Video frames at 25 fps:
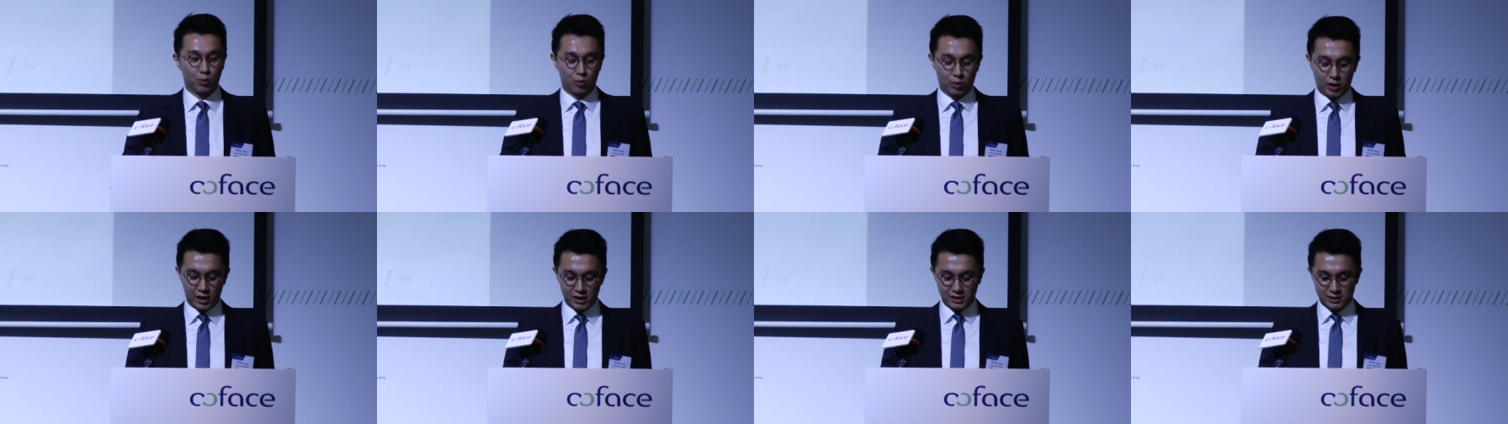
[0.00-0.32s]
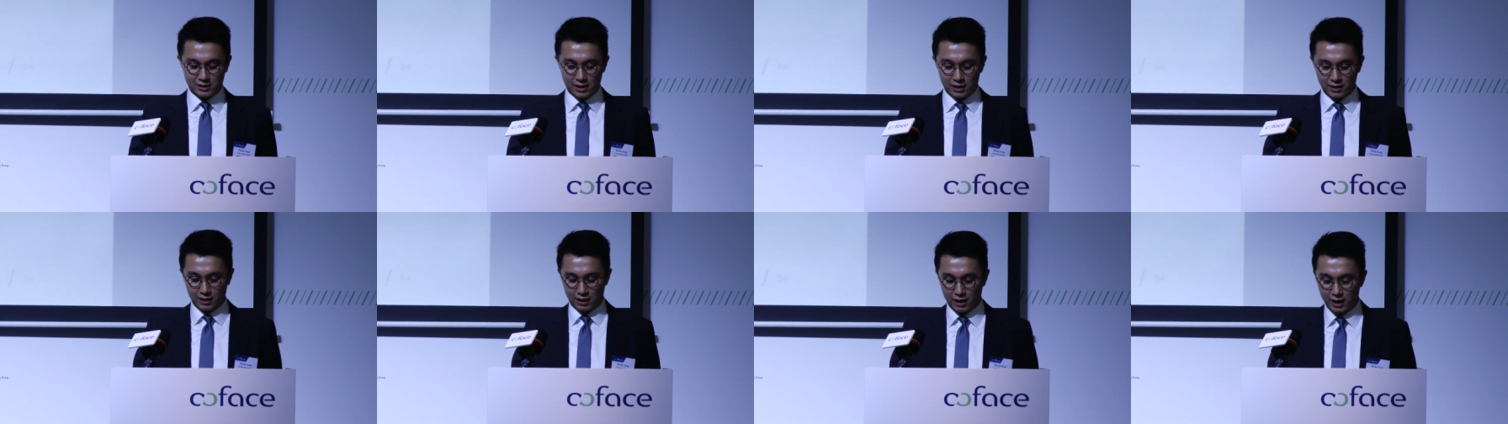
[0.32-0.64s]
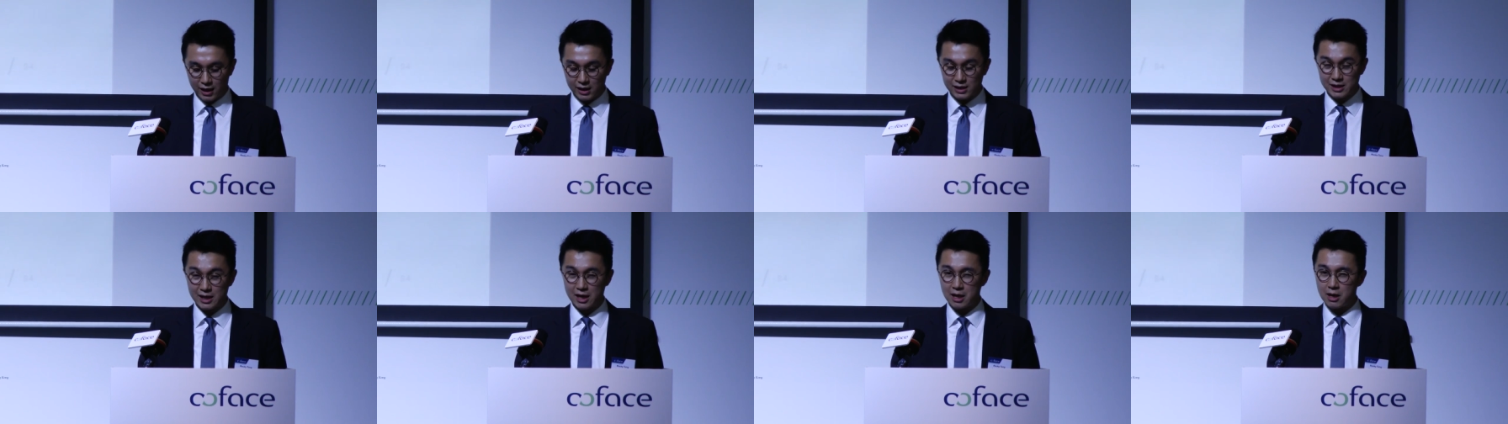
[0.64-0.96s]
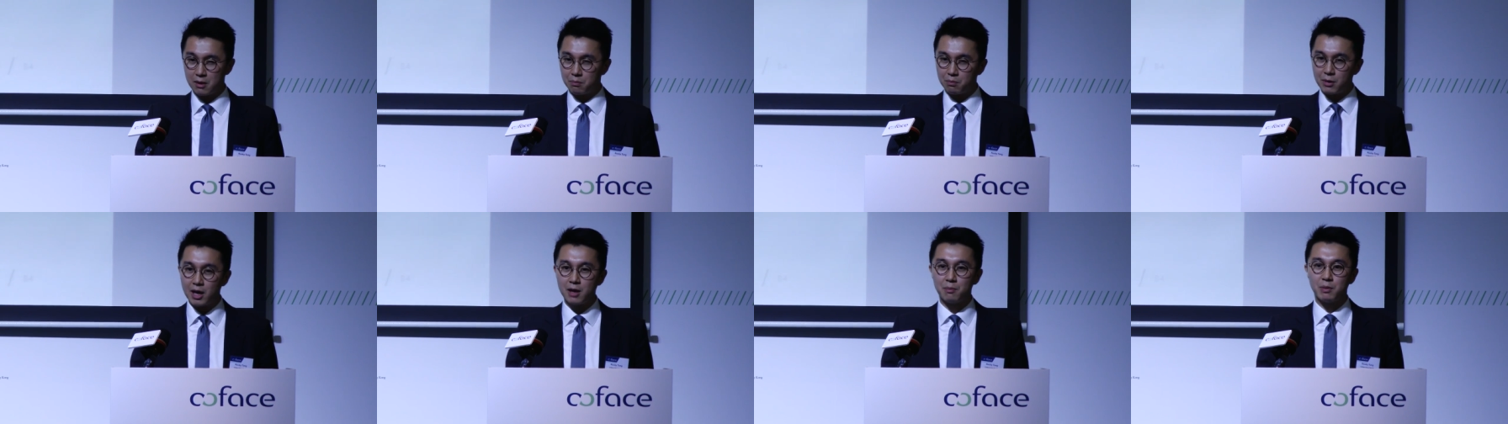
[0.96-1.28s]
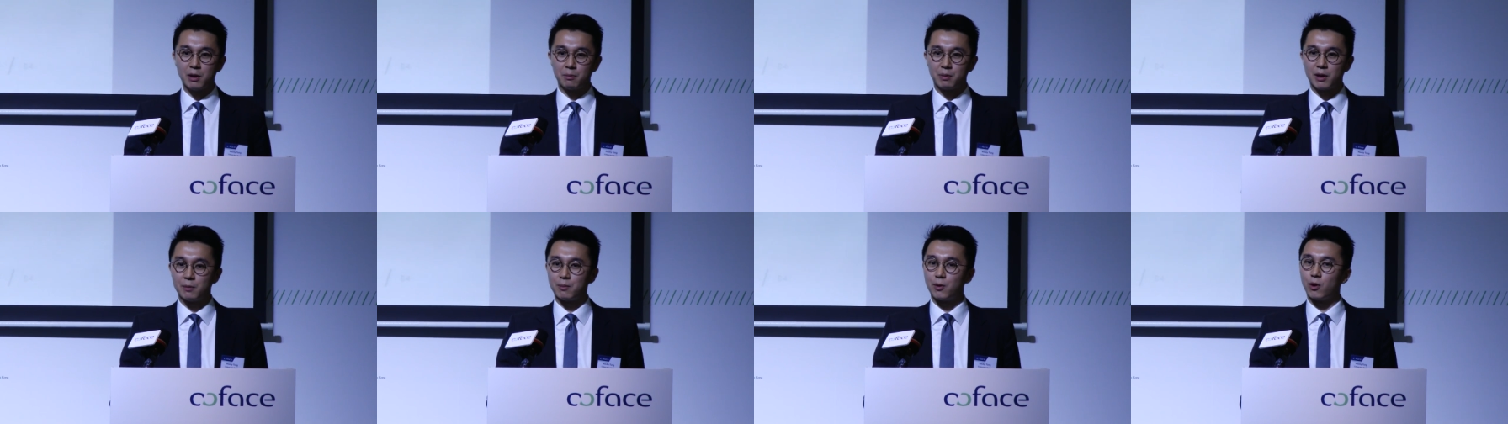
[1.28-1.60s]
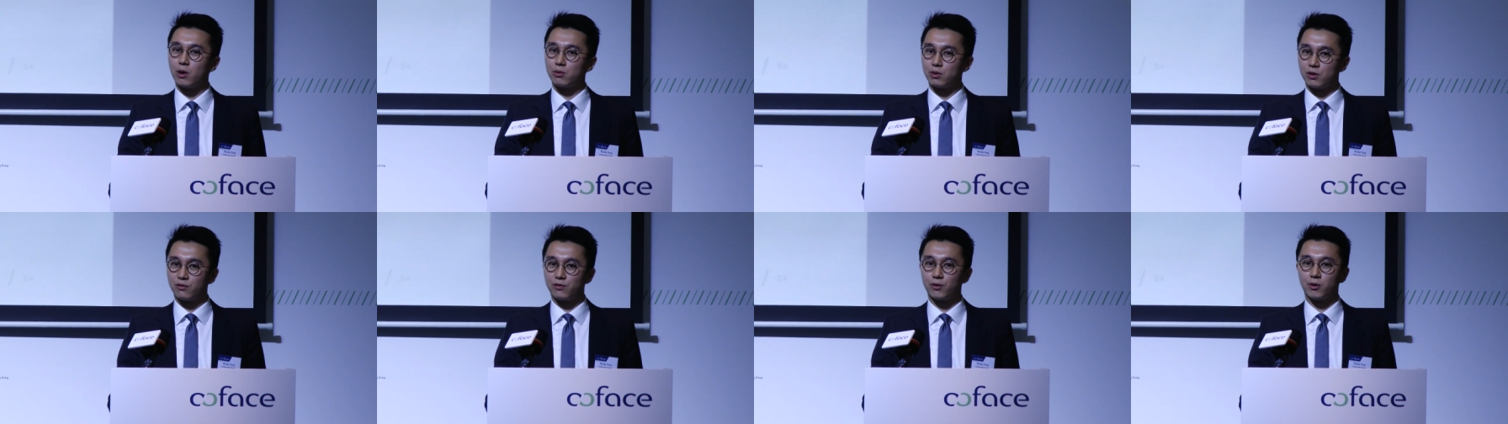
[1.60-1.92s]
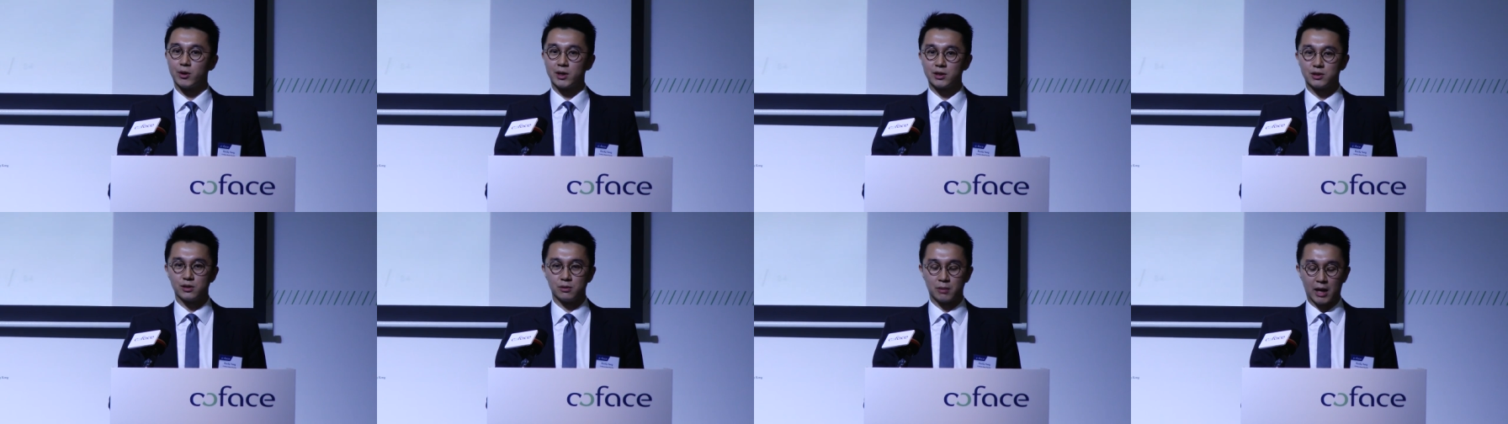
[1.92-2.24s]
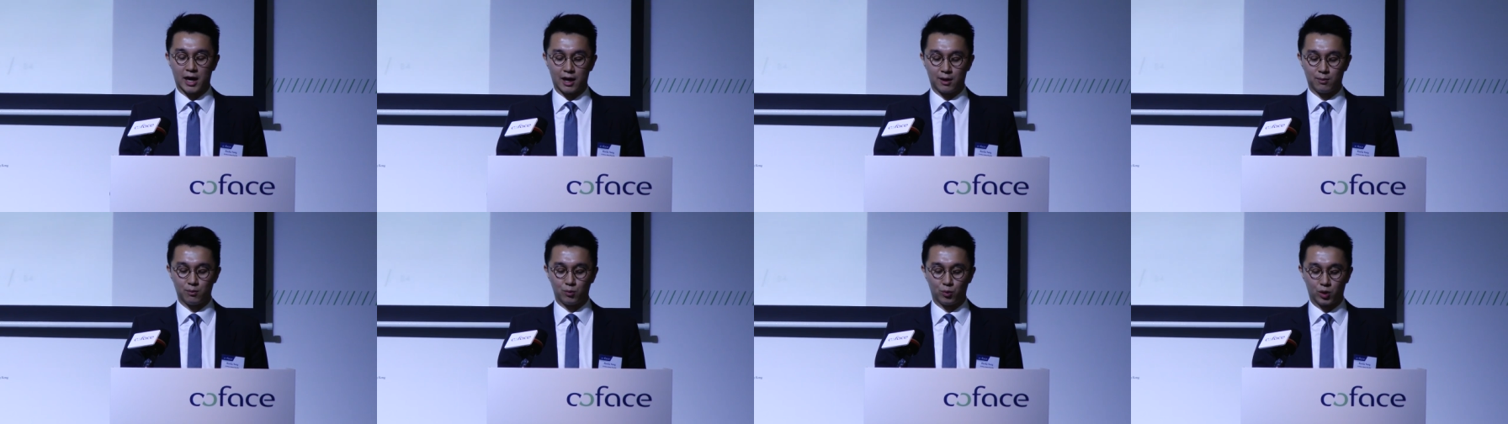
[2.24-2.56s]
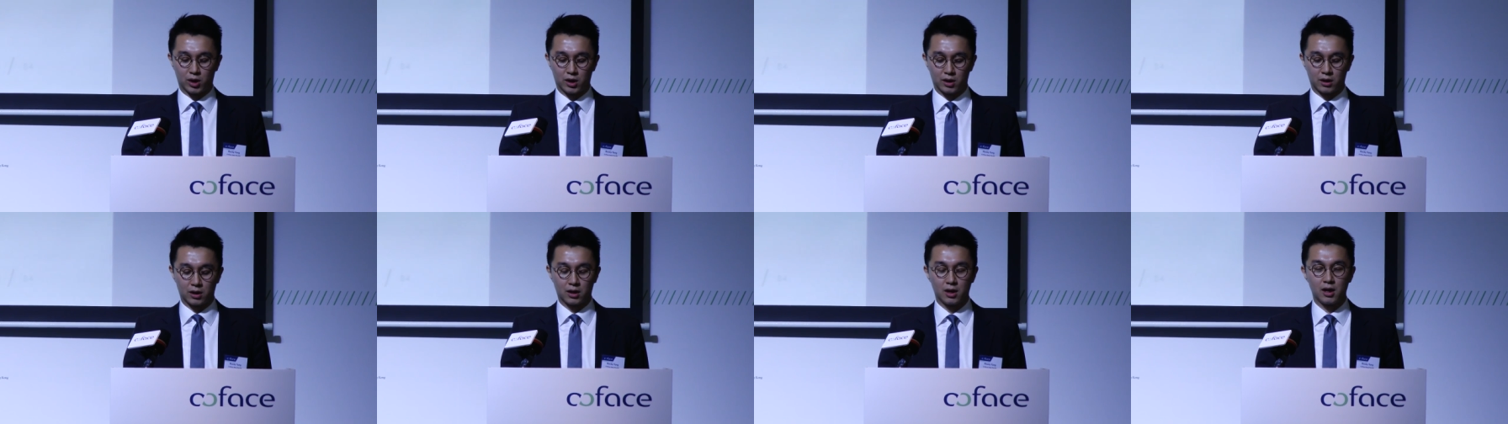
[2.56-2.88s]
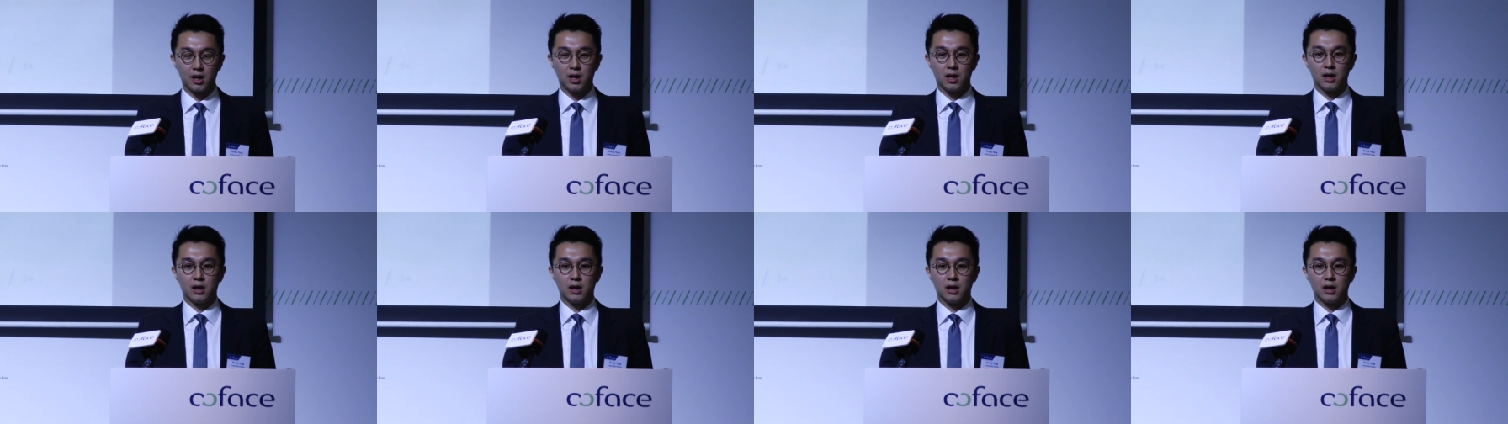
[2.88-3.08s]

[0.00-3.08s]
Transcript: Why is that the case? Maybe people are referring to M one.